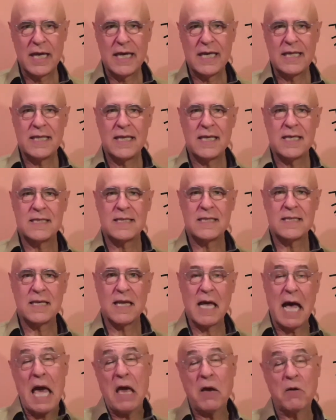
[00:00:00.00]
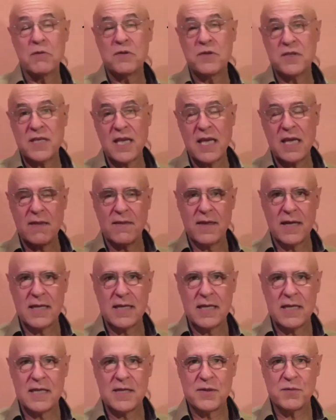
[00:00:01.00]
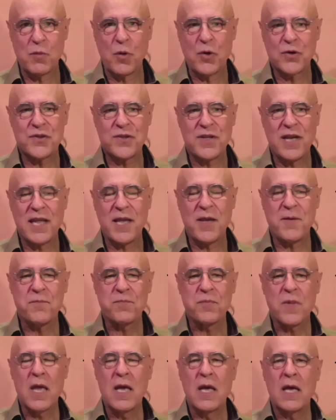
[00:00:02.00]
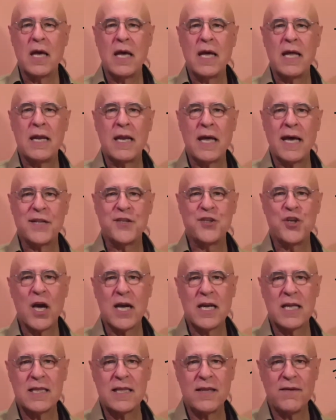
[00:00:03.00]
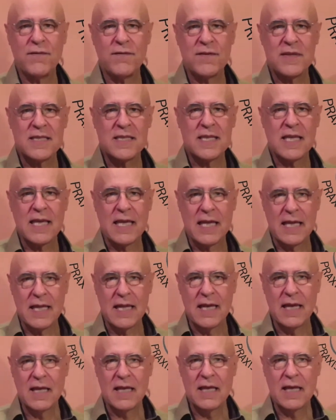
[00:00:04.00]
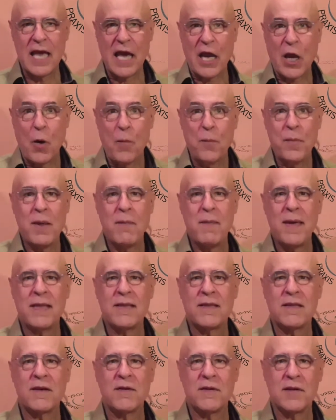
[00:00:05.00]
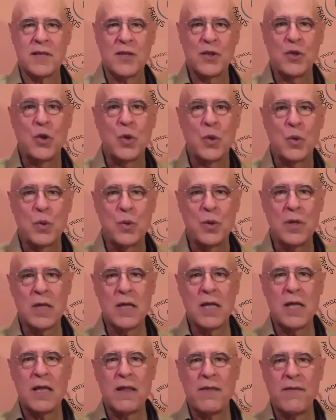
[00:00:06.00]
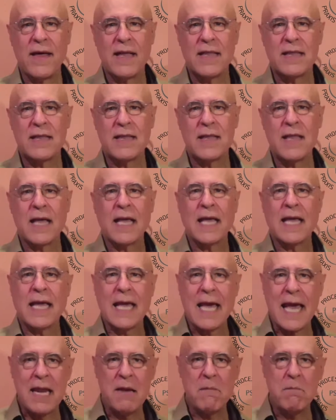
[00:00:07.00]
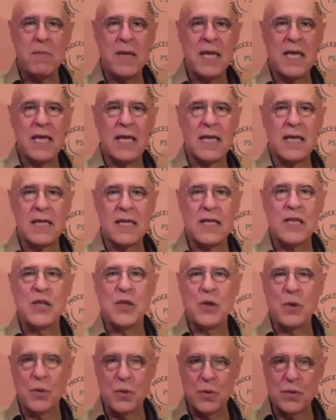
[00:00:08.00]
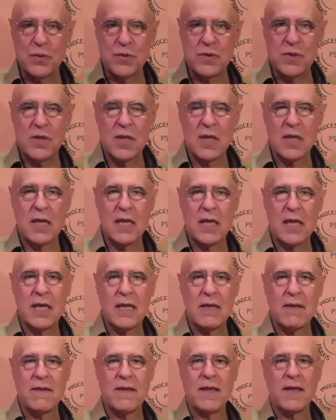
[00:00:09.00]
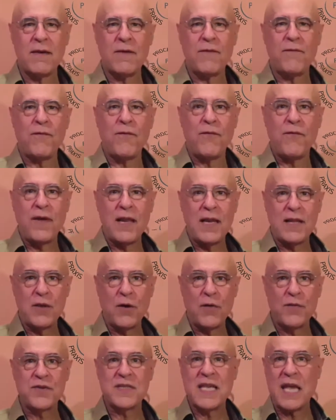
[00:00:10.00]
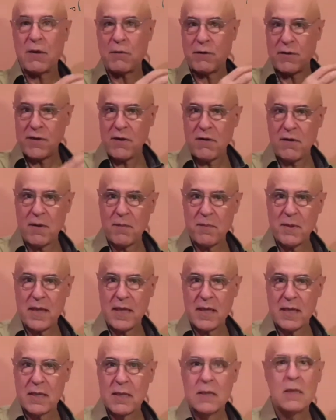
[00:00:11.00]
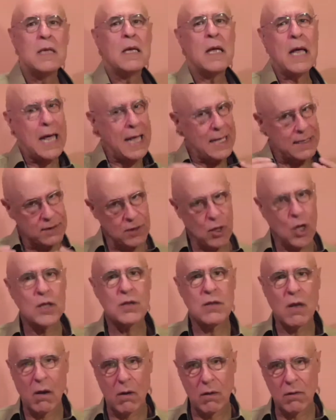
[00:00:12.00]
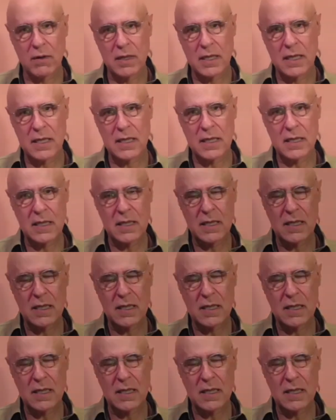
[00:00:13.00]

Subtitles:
It is, I would say that it is mostly an adjunctive skill, a complementary tool that can be used in the field of psychotherapy and not only.